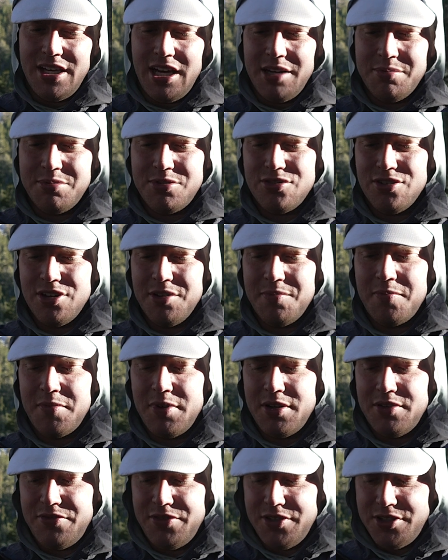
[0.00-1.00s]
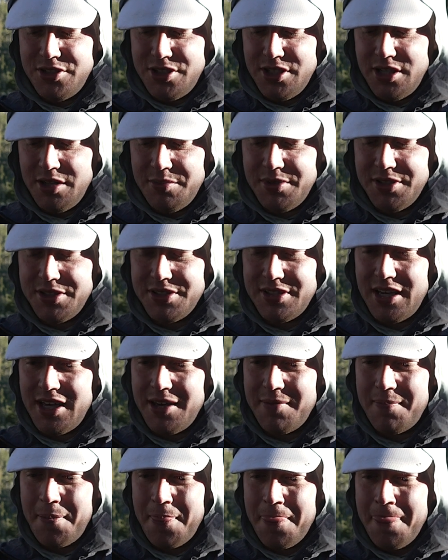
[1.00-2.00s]
Alps trip, but finished it up this
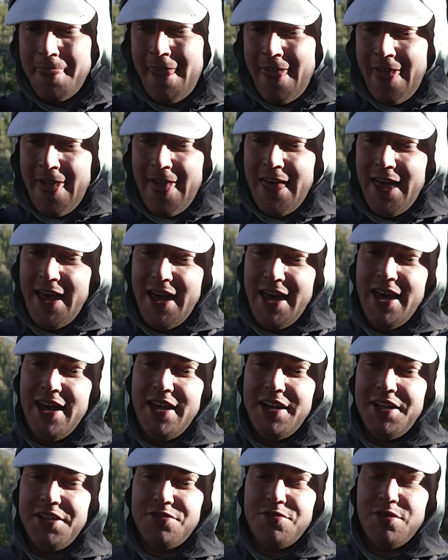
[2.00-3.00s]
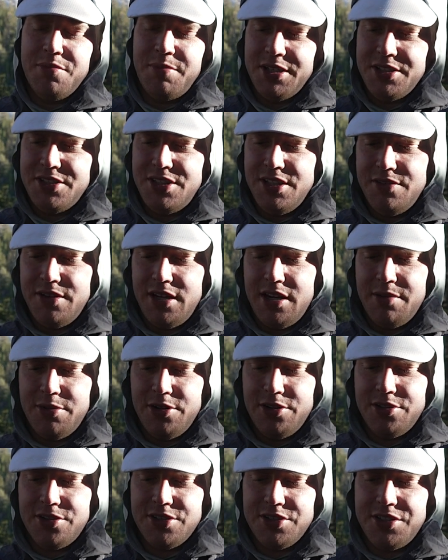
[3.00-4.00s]
time. And it's written by Stephen
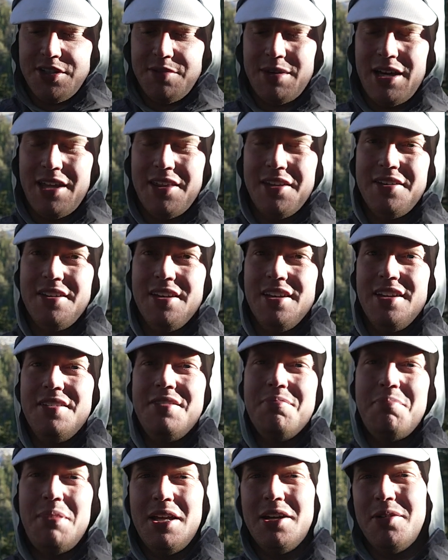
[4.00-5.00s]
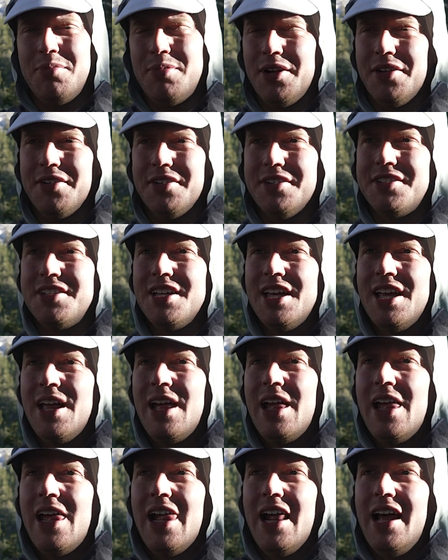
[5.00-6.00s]
Ambrose, the same guy that did Band of Brothers.
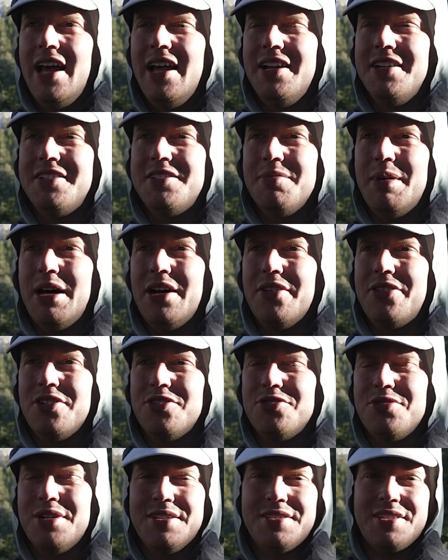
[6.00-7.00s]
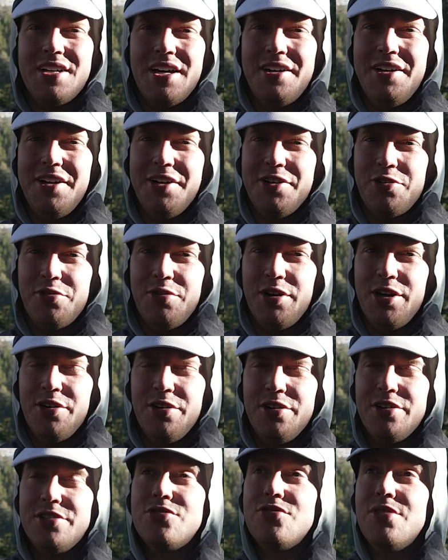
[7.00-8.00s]
And it's about the Transcontinental
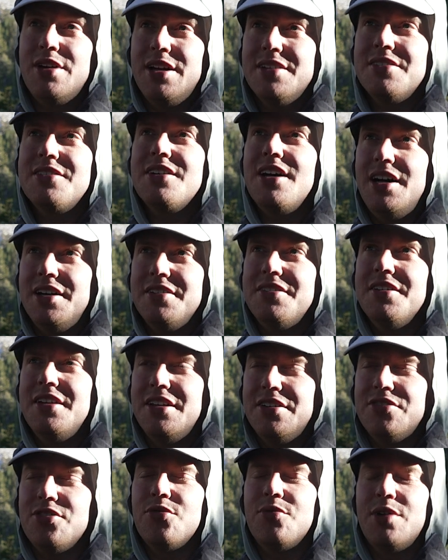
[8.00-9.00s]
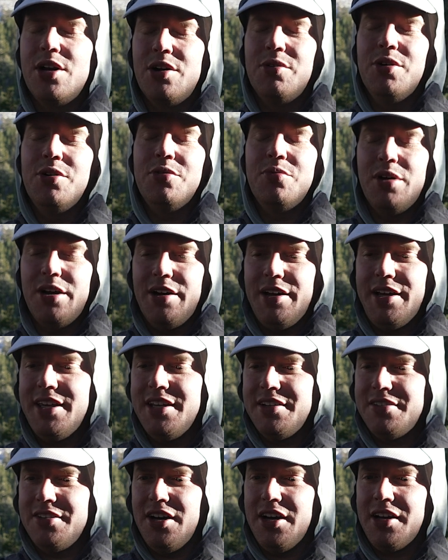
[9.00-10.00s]
Railroad. Wow, I
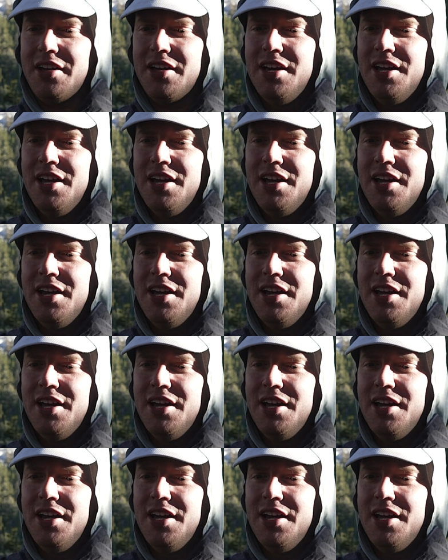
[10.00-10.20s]
can't talk.